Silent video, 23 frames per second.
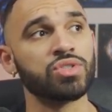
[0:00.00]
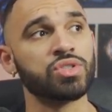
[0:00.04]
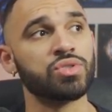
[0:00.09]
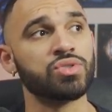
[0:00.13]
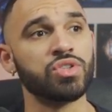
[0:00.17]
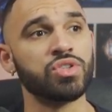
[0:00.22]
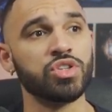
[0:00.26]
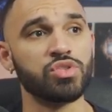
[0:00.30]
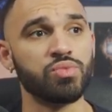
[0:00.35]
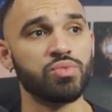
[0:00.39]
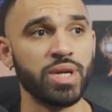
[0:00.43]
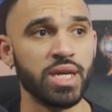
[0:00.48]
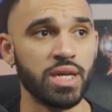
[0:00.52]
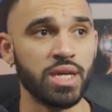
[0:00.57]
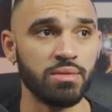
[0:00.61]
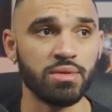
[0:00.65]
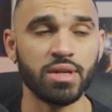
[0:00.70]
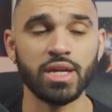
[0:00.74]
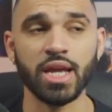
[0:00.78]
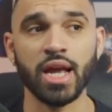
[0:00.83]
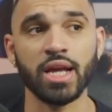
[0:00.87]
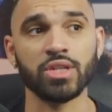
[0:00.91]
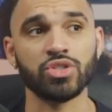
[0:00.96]
So as soon as we
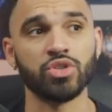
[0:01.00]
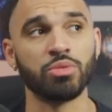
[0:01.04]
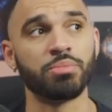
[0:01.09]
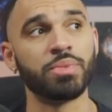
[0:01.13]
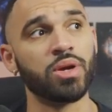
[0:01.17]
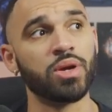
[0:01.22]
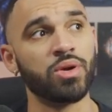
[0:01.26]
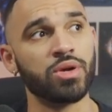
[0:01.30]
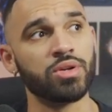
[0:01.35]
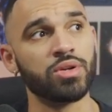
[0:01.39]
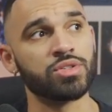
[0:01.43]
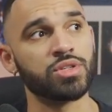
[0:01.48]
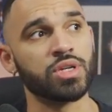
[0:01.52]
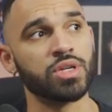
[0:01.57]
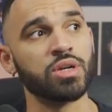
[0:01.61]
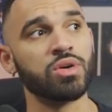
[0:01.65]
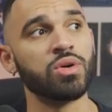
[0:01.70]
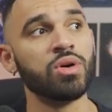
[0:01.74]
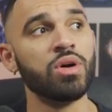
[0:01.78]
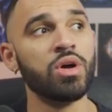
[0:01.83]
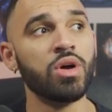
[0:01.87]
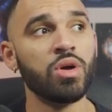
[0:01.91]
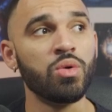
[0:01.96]
cast our barrier
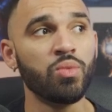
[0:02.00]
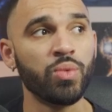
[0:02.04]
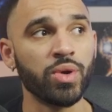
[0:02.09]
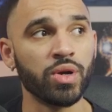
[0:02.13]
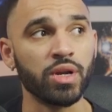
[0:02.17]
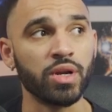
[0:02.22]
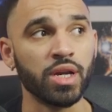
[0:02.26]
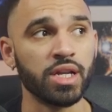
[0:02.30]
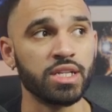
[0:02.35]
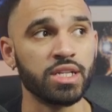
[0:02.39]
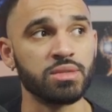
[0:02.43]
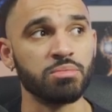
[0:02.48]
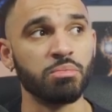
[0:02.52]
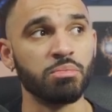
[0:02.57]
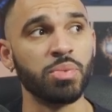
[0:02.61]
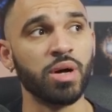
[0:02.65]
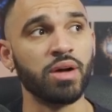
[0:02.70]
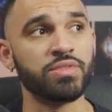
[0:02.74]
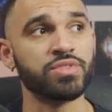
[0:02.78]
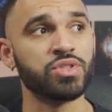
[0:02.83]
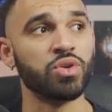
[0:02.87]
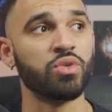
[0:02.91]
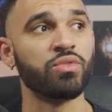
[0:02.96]
skill, we're gonna get some
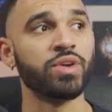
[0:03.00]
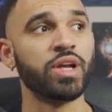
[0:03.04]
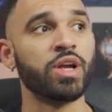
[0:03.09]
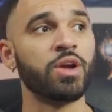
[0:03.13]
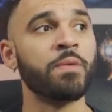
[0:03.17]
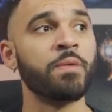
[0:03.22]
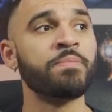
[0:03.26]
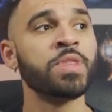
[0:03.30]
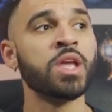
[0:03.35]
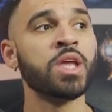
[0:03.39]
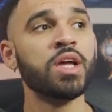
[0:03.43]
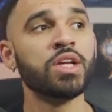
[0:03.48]
buffs over here.